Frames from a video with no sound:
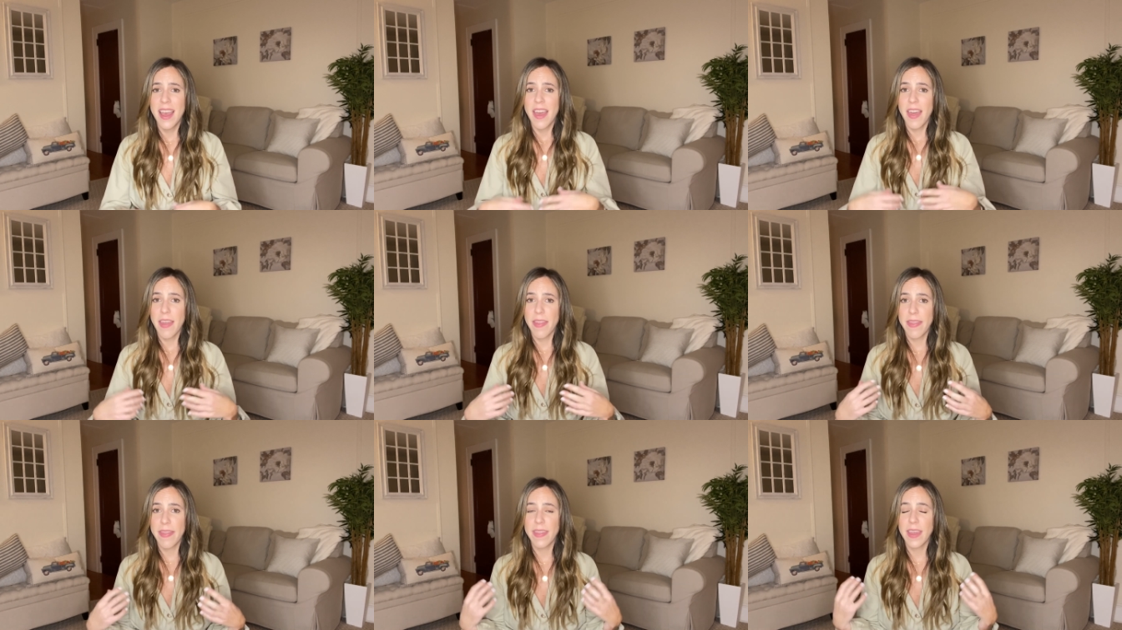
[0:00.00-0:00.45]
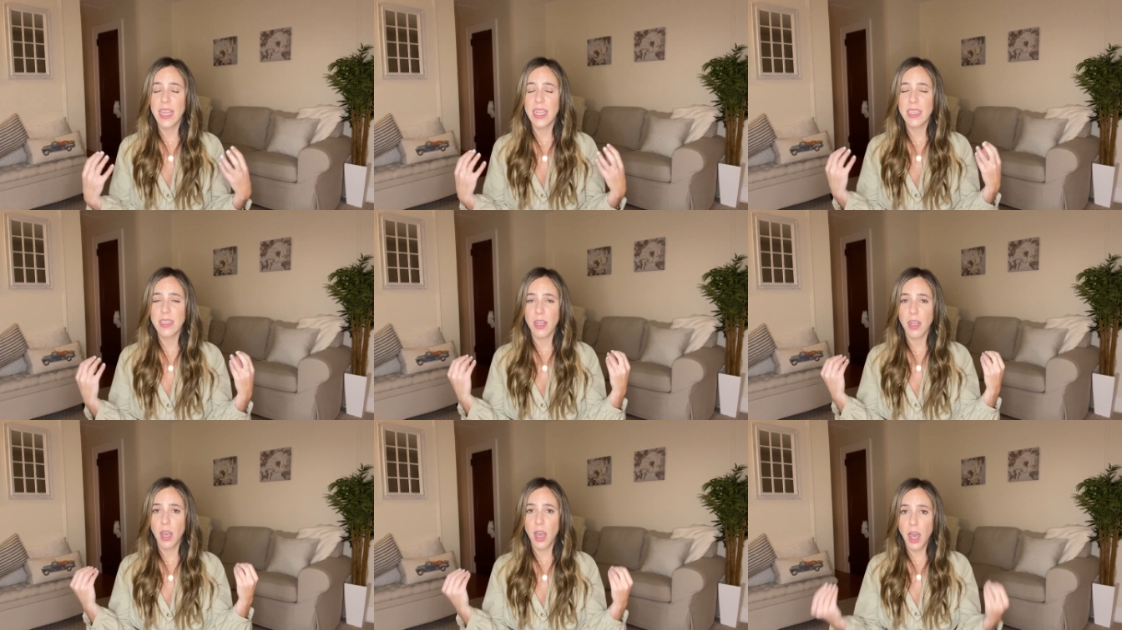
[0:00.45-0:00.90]

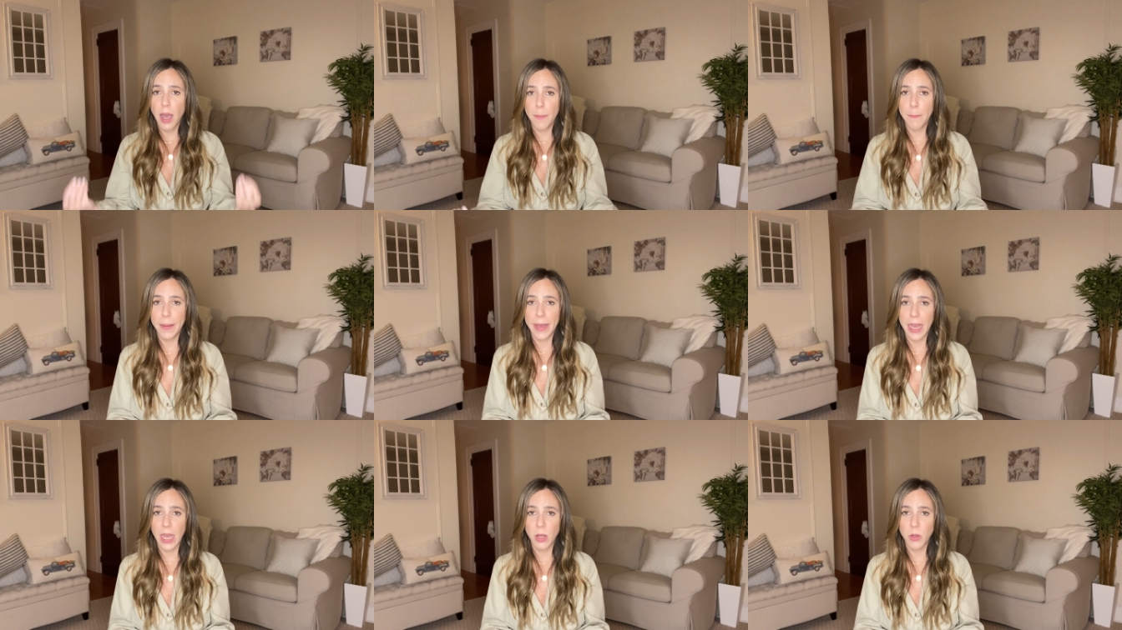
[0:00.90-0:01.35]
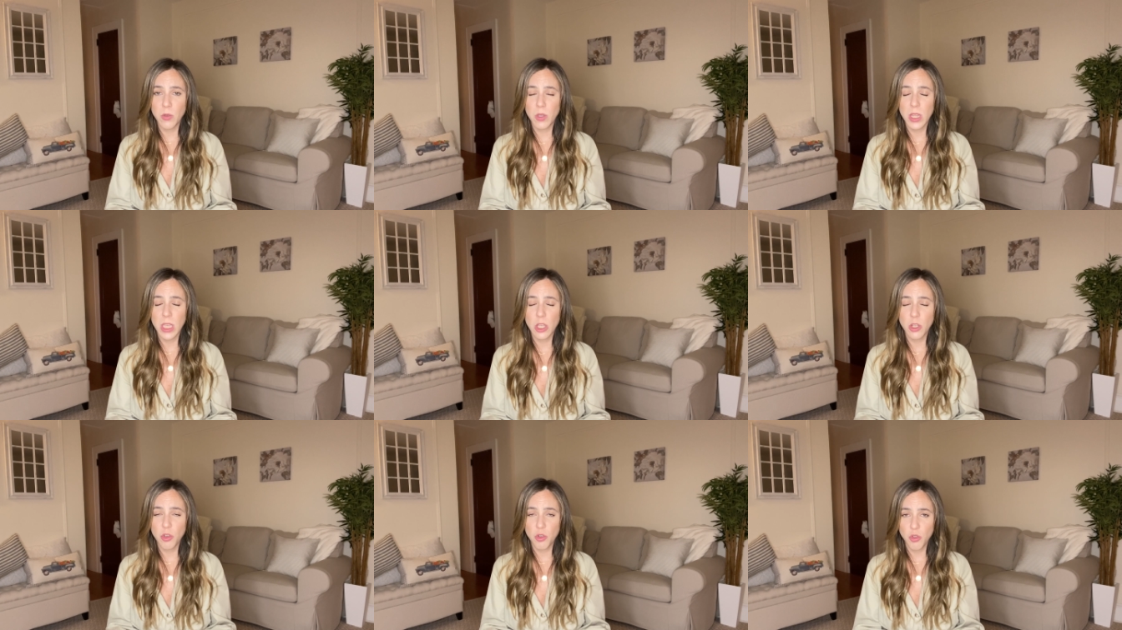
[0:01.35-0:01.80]
these compounds,
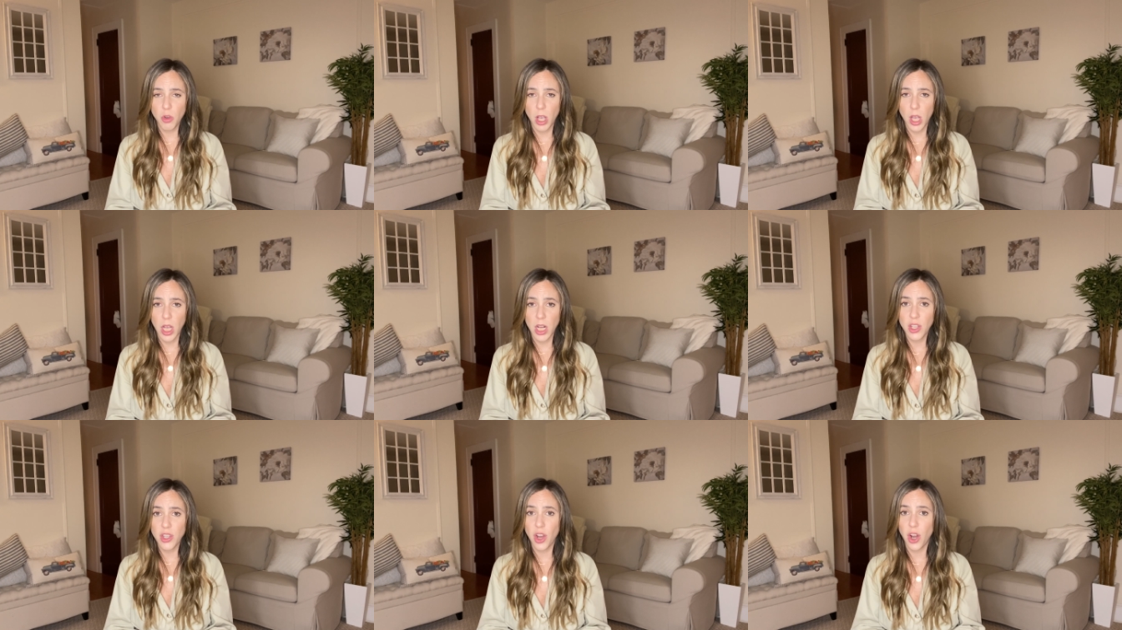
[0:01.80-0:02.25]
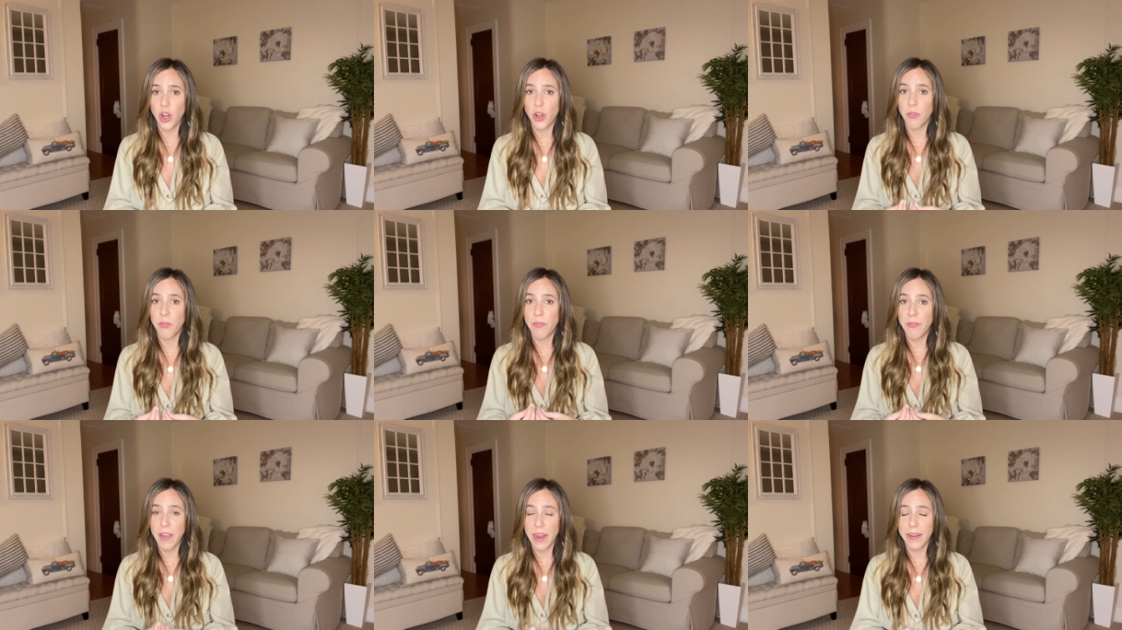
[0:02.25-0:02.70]
these drugs
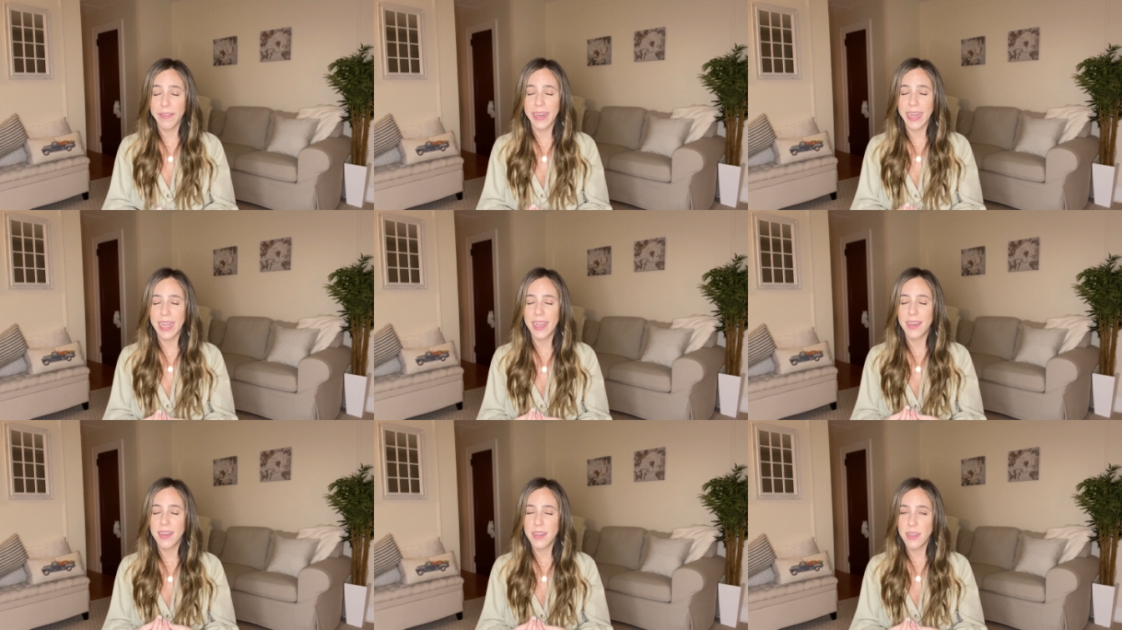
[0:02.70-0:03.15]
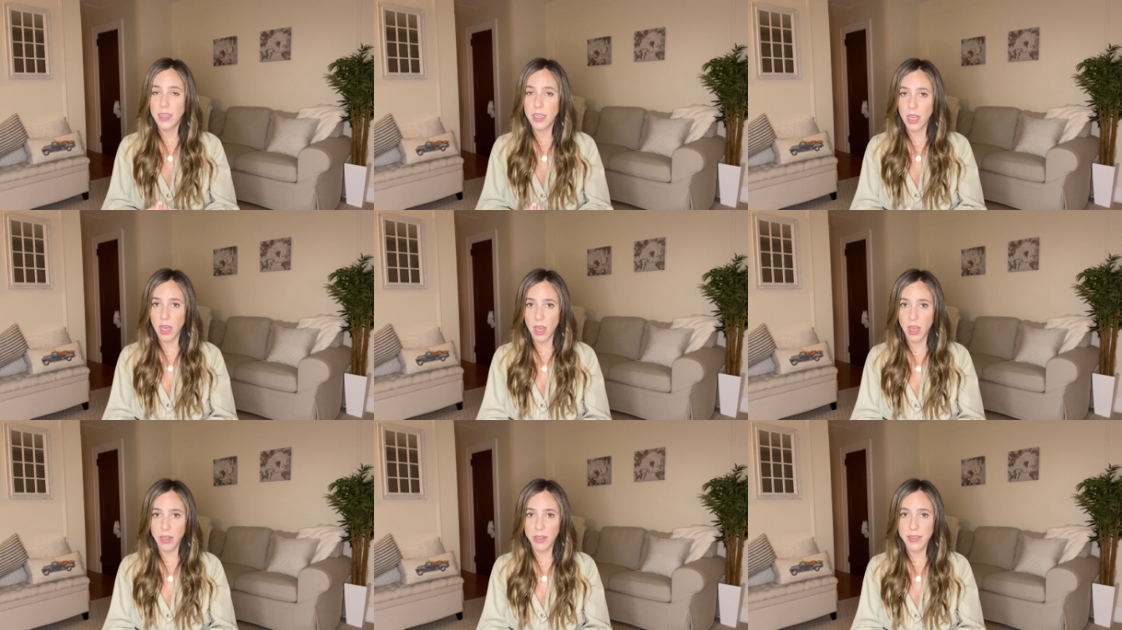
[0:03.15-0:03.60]
are very
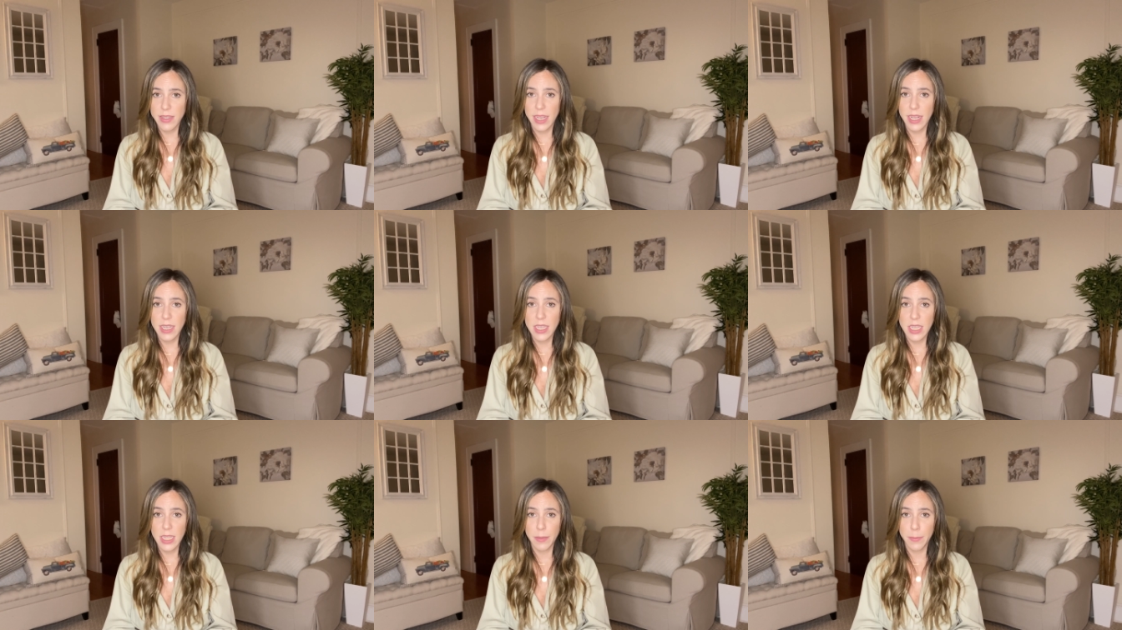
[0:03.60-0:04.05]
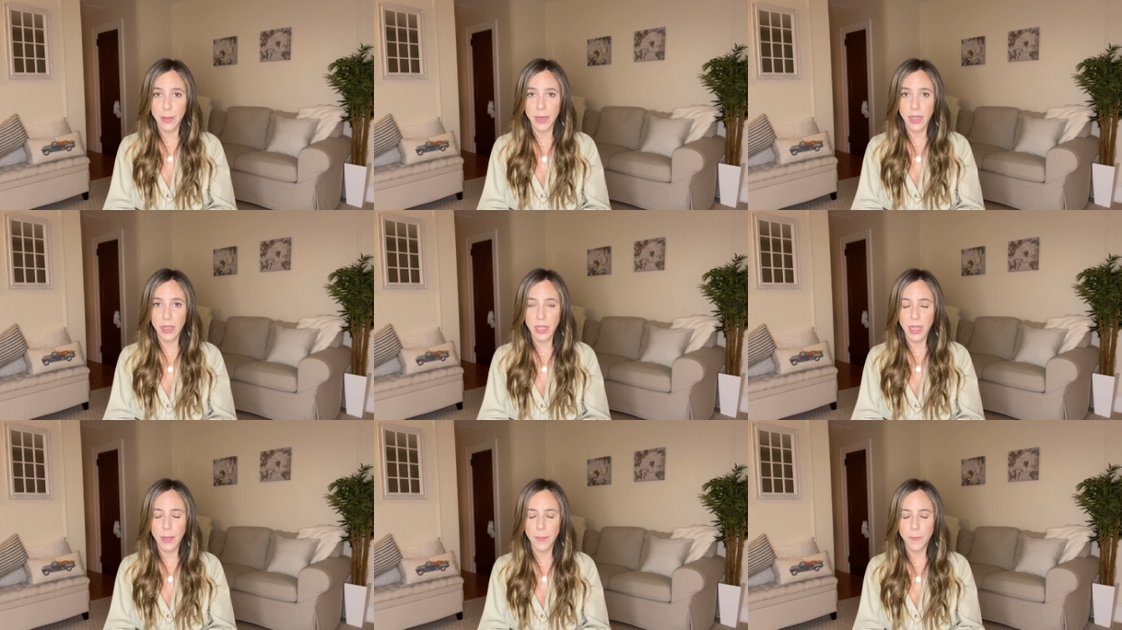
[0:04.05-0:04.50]
toxic to the
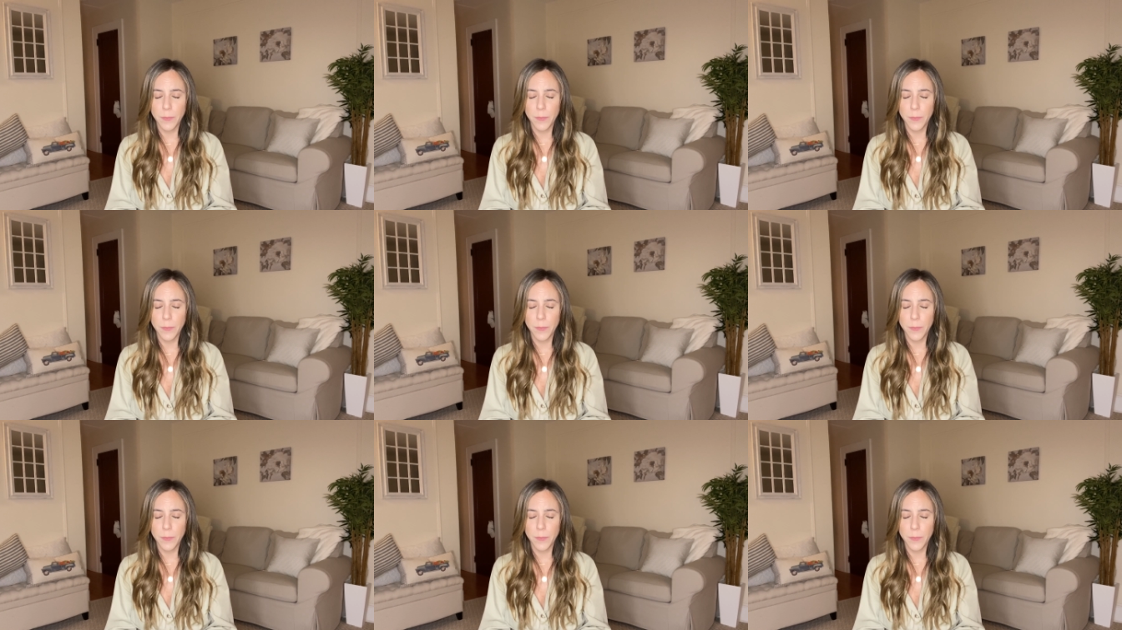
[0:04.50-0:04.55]
body.